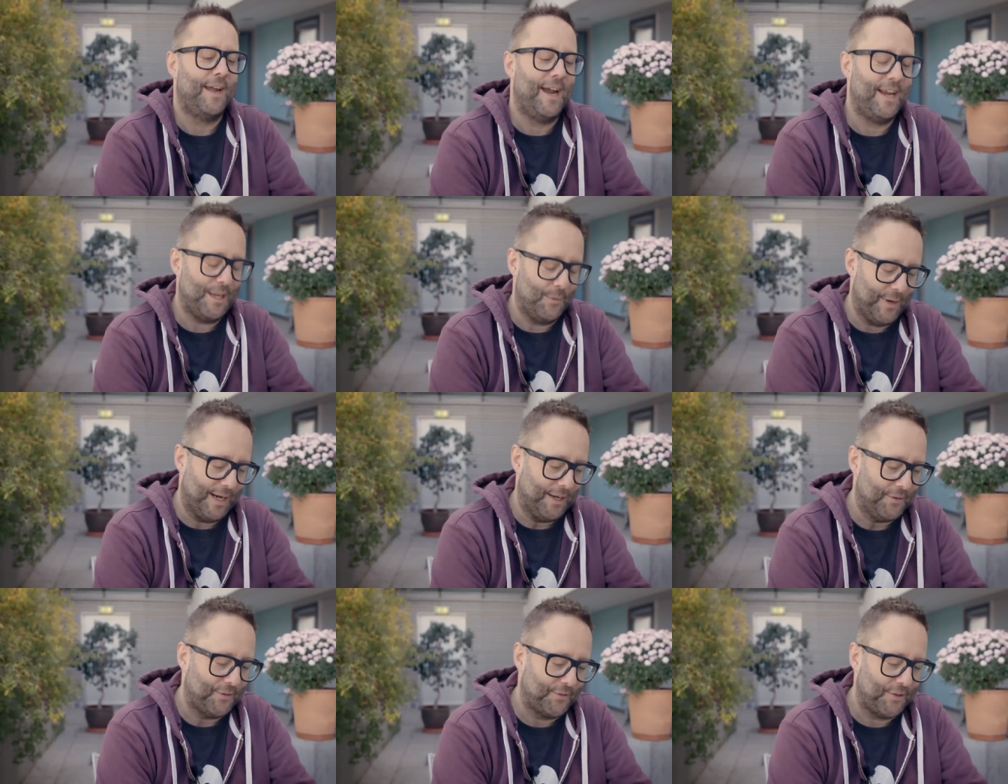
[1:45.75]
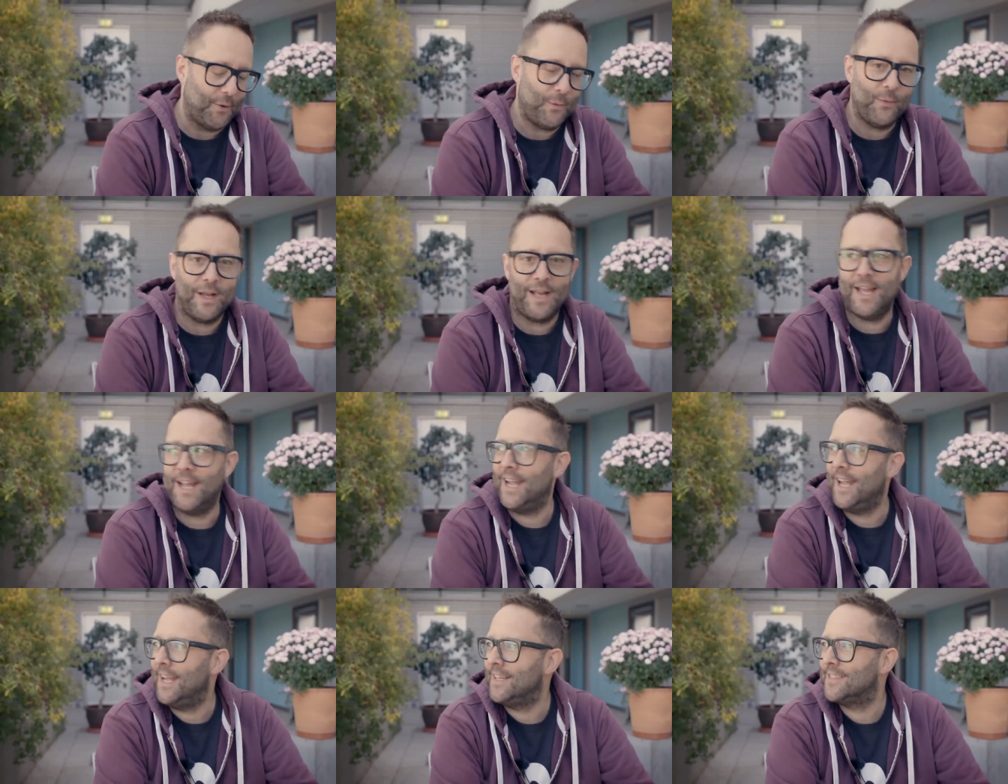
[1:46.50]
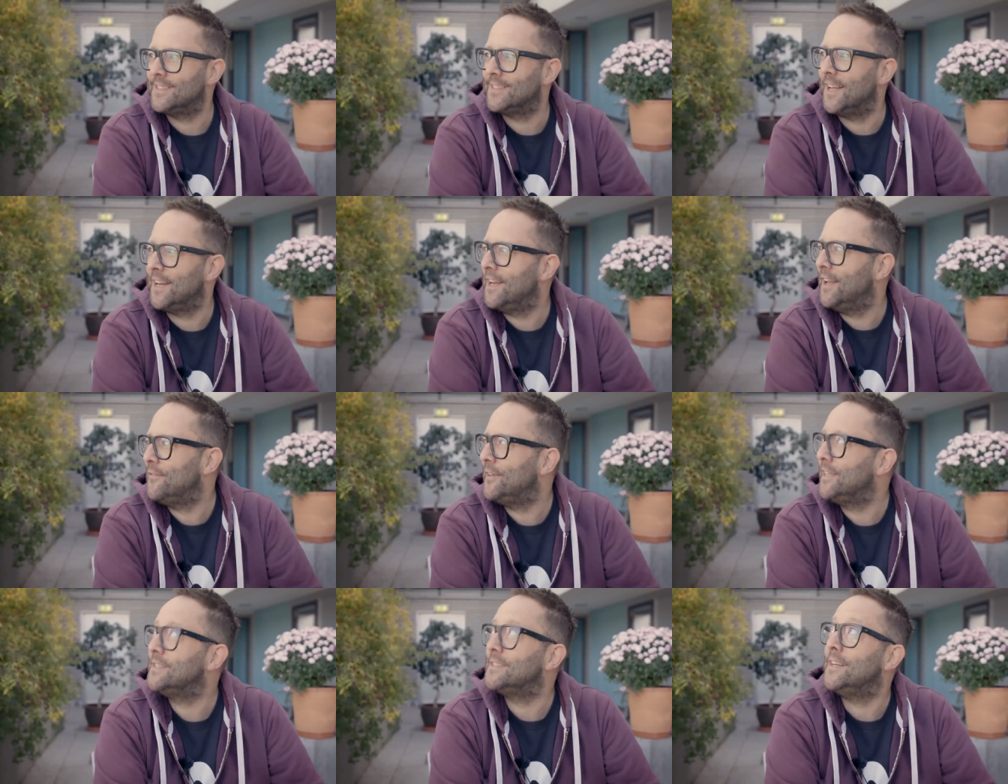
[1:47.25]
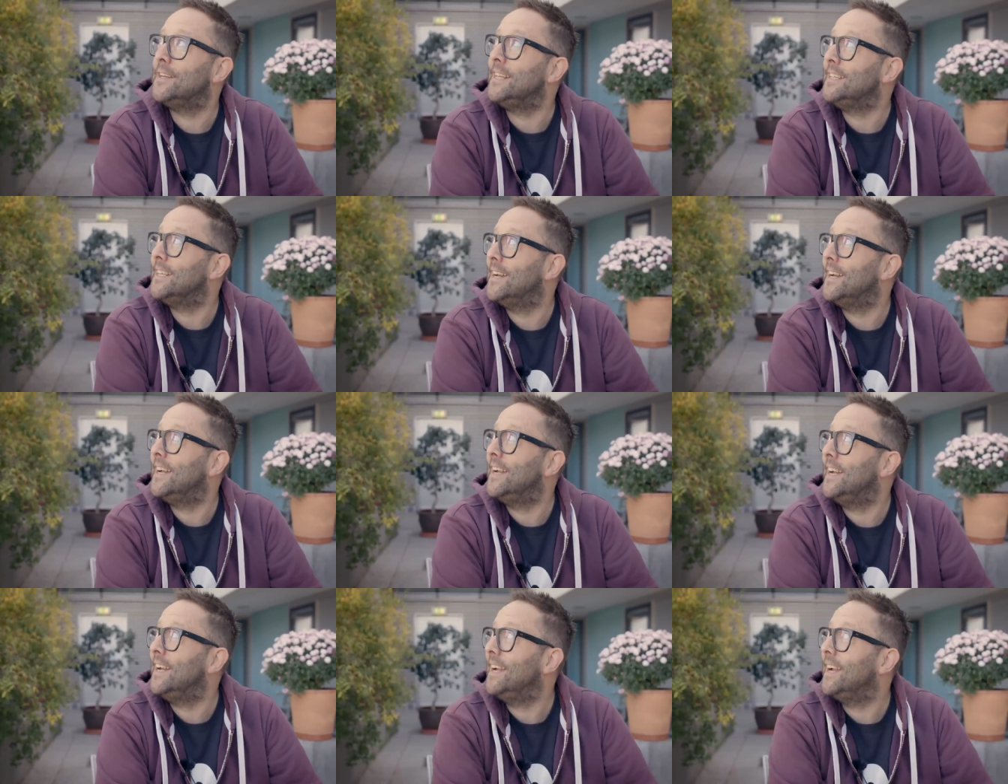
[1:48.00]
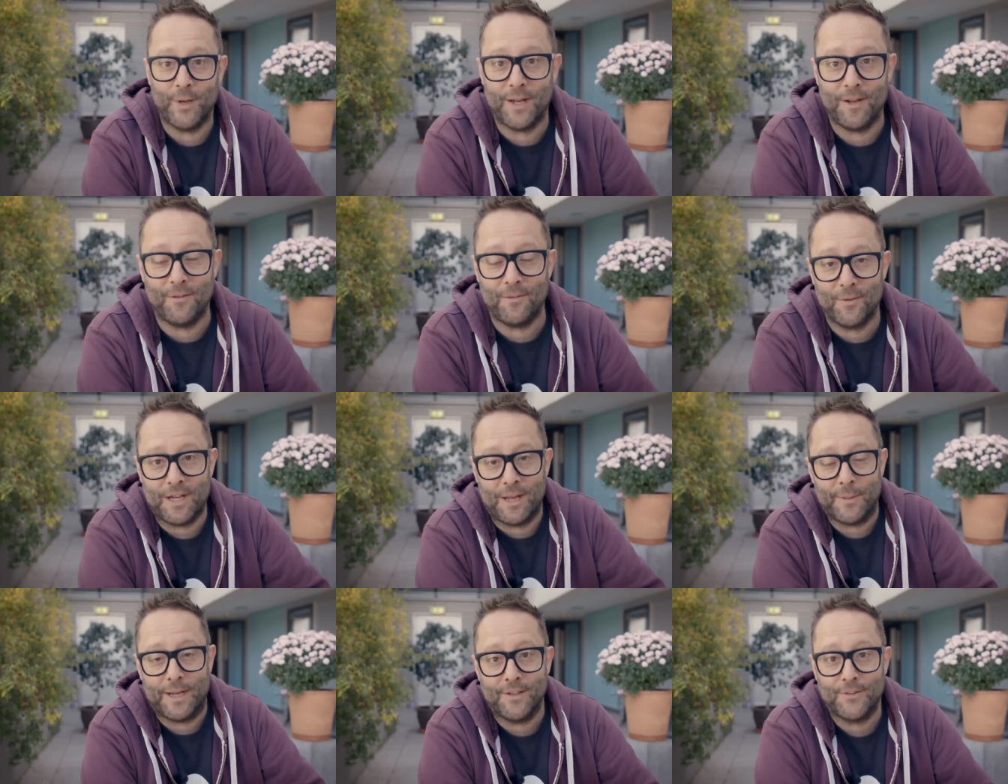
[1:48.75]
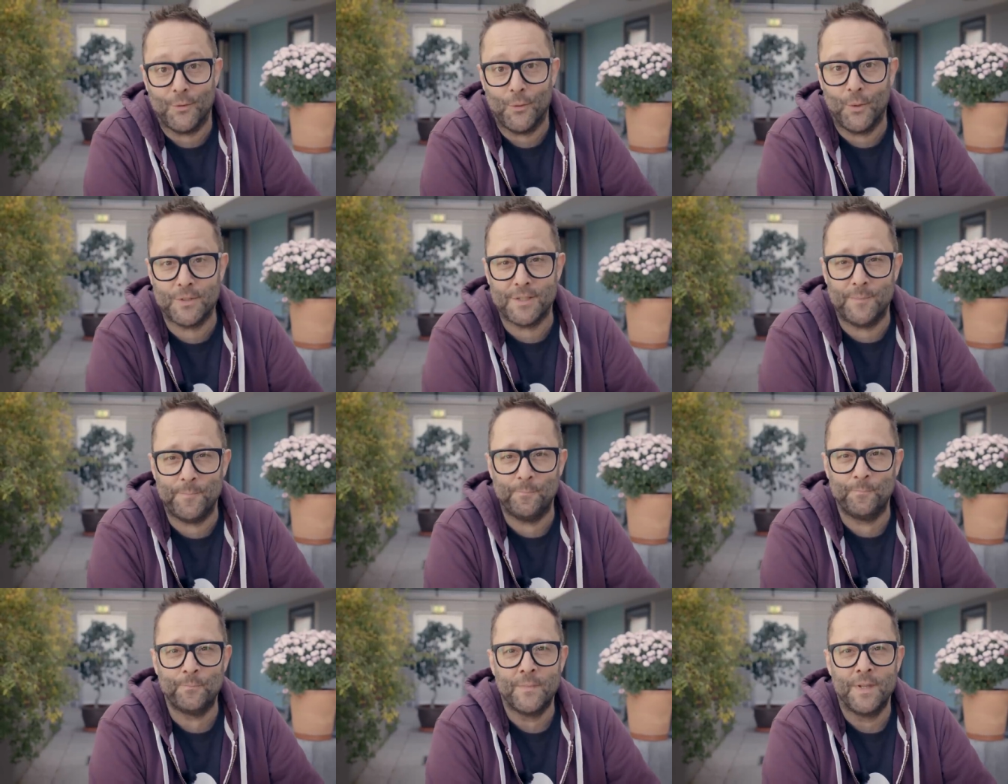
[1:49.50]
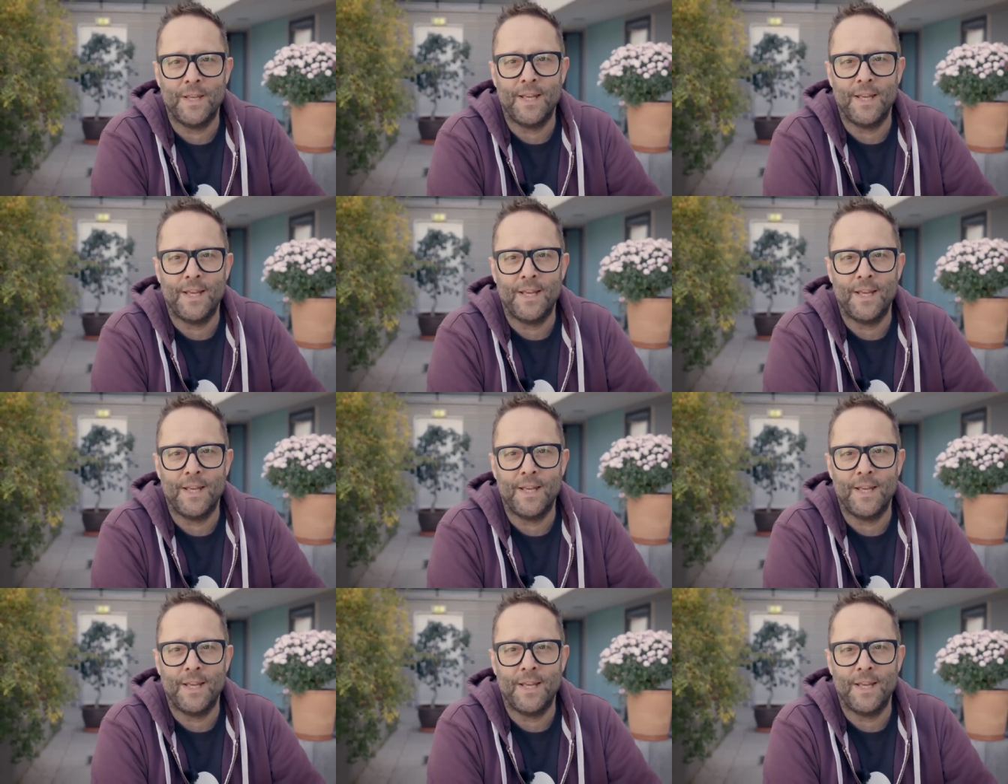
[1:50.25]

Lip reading: Anyway, so it's a lovely sunny day. We're coming into autumn.